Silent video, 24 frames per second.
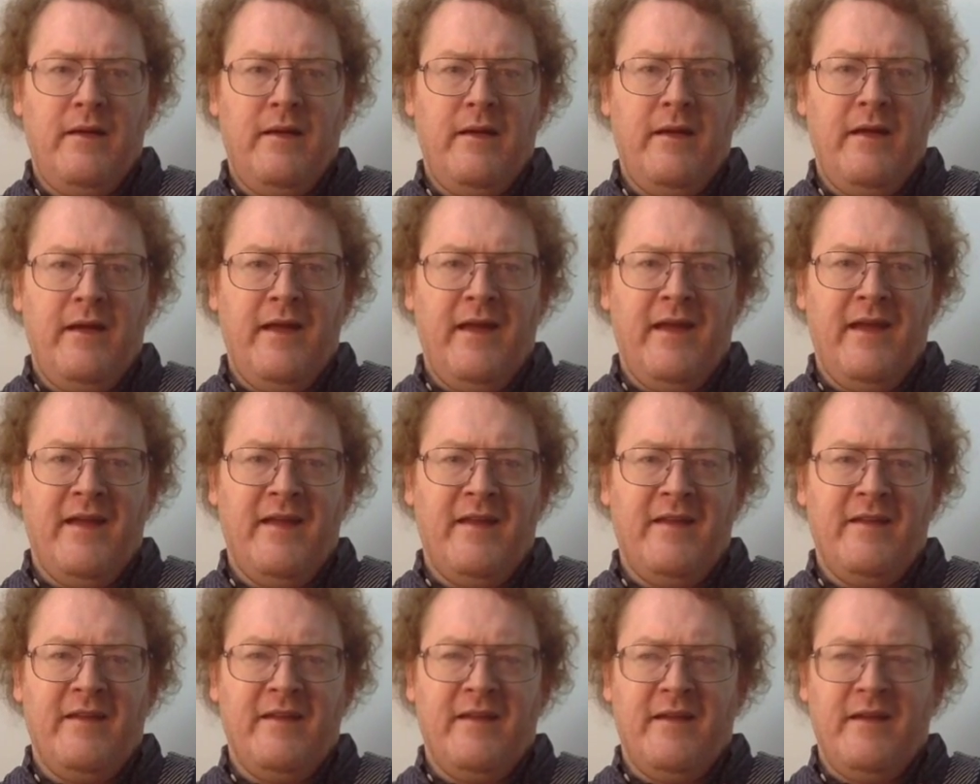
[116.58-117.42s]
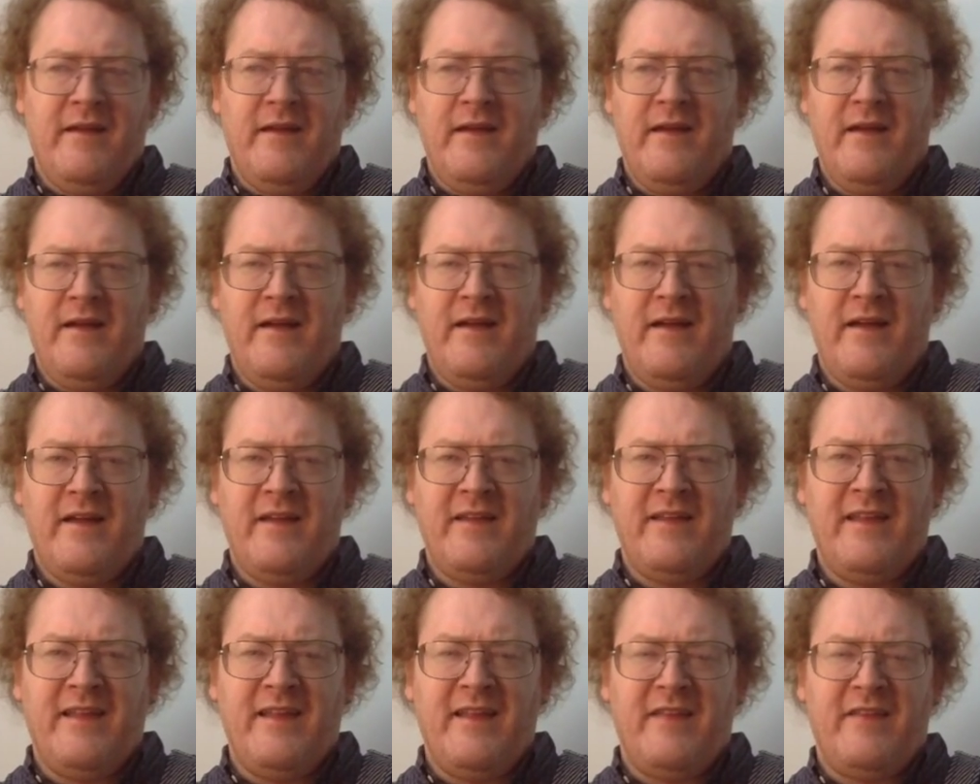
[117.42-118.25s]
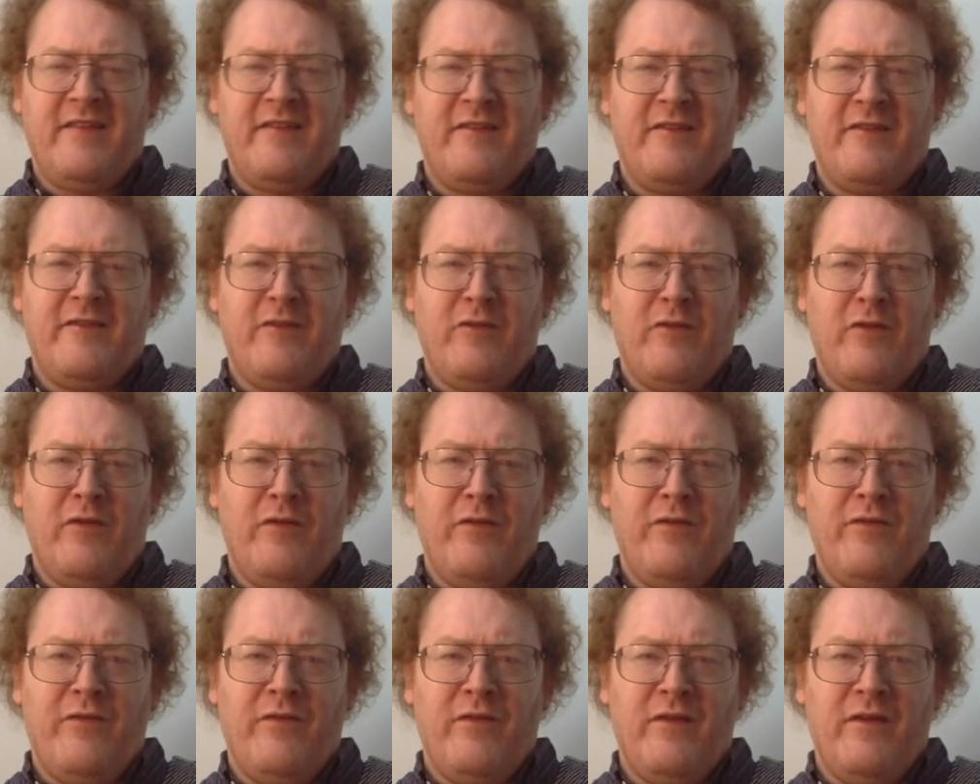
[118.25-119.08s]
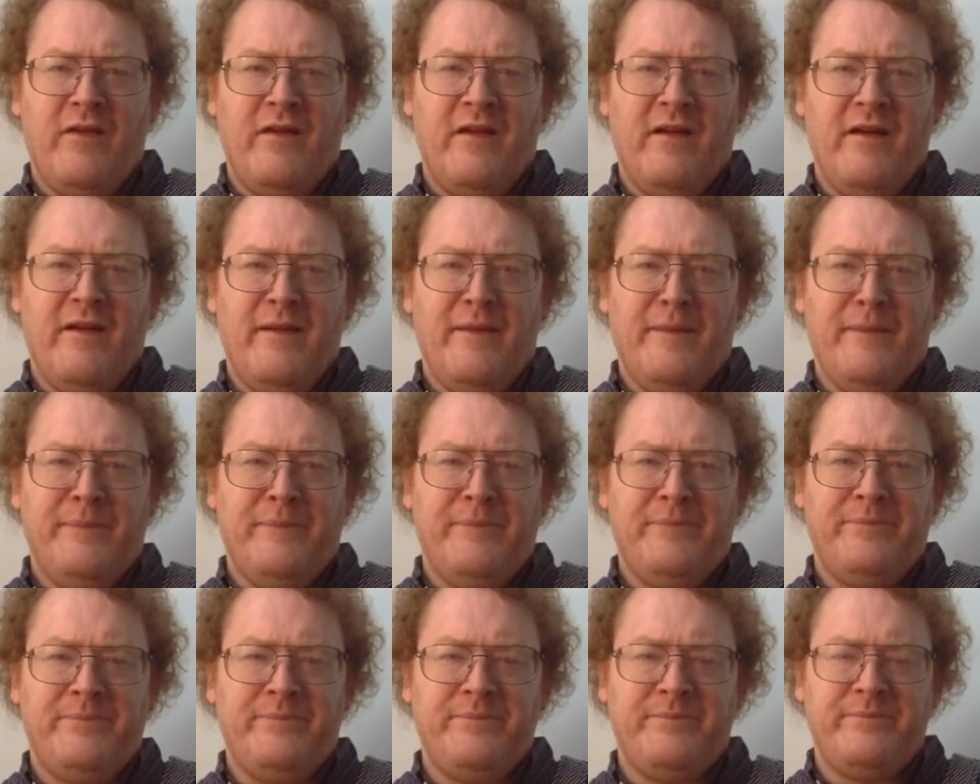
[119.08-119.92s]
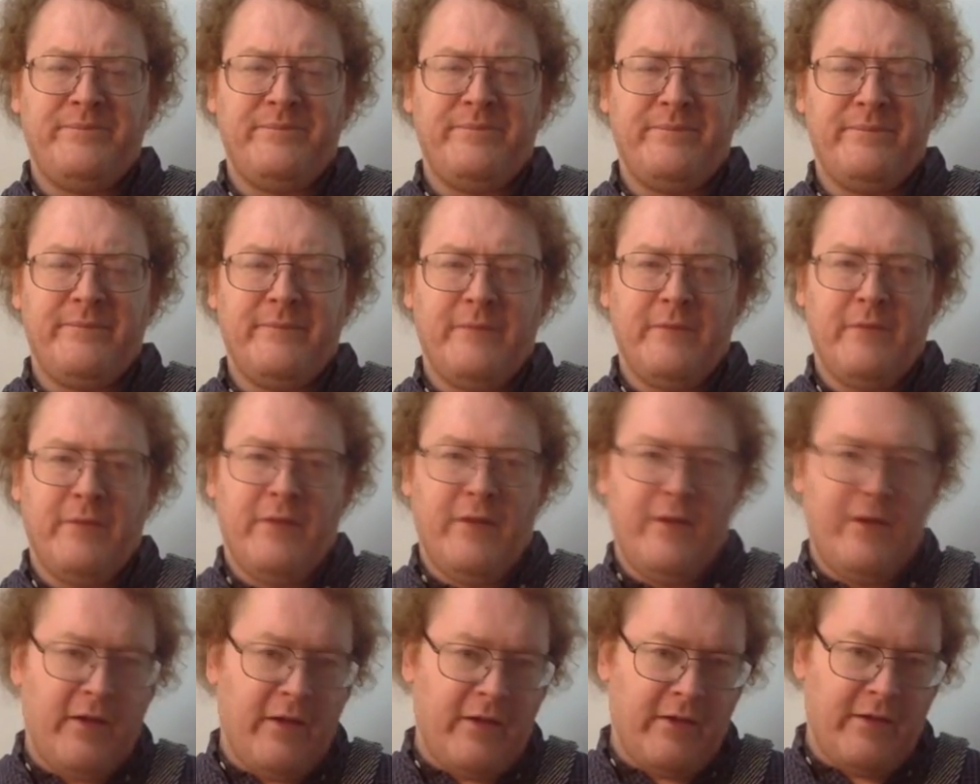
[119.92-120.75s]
I think that's sort of well, there you